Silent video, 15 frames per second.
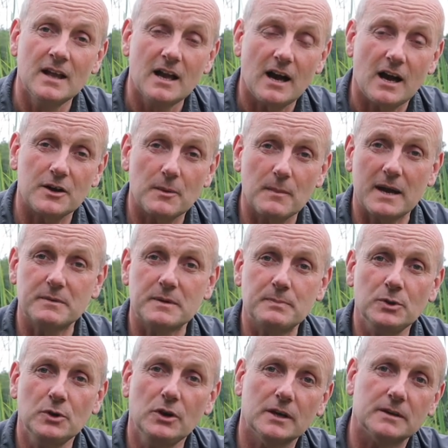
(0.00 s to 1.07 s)
and I'll maybe
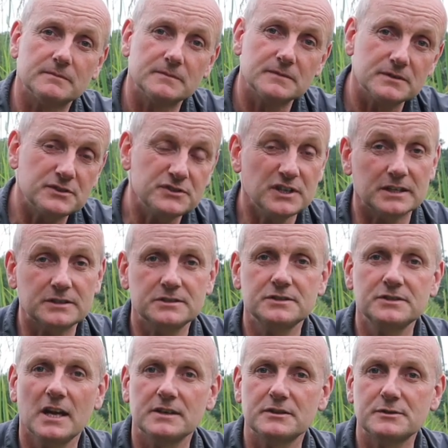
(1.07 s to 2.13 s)
put 6 to
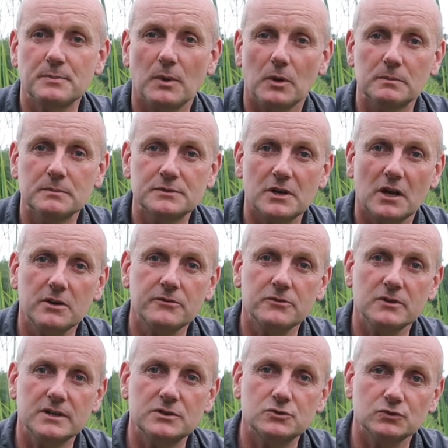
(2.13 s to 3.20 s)
10 spoms over
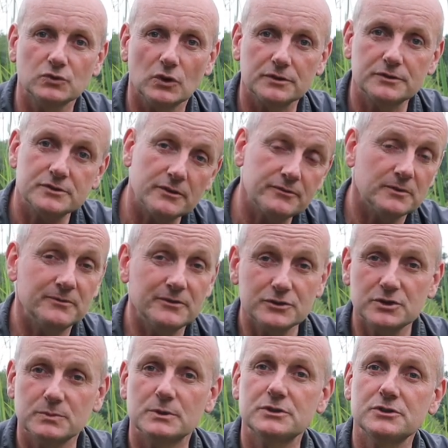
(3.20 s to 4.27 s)
each rod. So if I'm
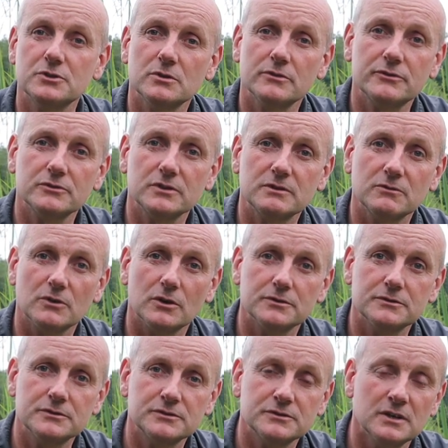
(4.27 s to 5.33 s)
fishing with 2 or 3
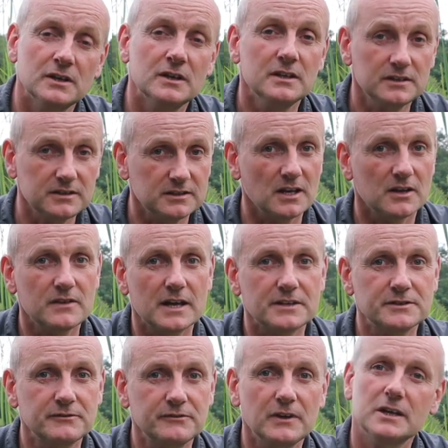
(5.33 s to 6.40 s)
rods, you know, that's a
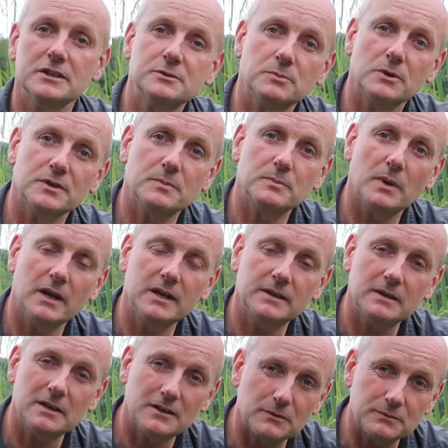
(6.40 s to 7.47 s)
fair spread of bait,
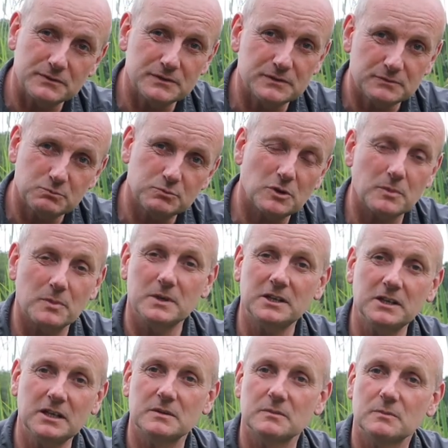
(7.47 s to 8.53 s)
and I'll probably
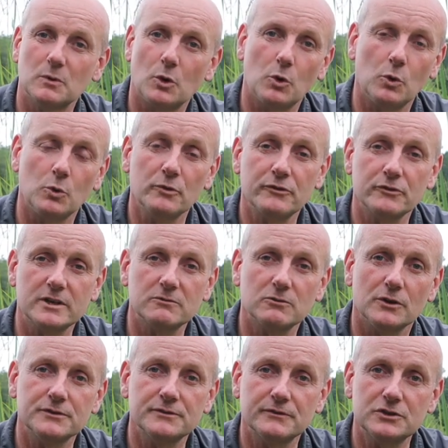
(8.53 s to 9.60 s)
keep all 3
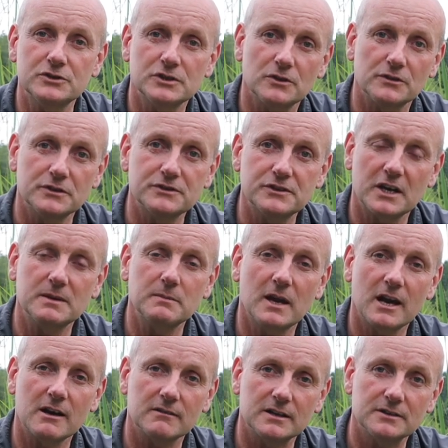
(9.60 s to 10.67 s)
rods fishing on the same
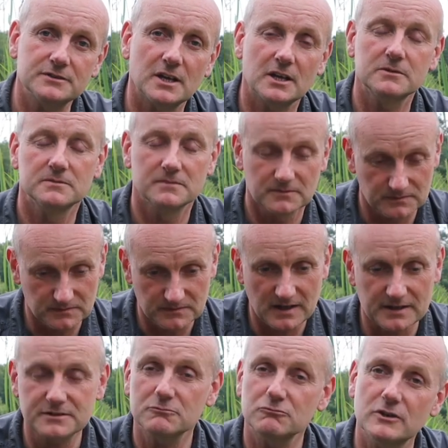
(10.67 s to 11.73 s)
area. So
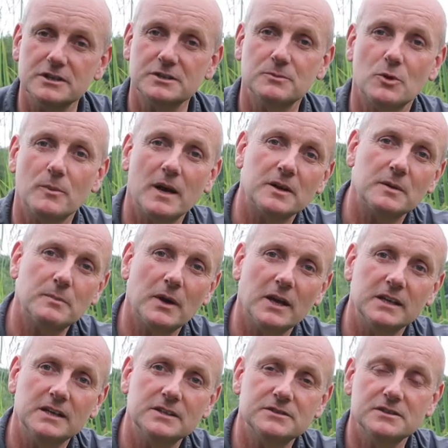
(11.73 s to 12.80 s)
it's a reasonable amount of bait.
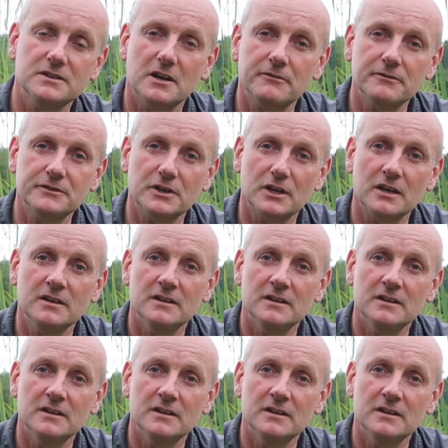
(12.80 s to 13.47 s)
It's enough to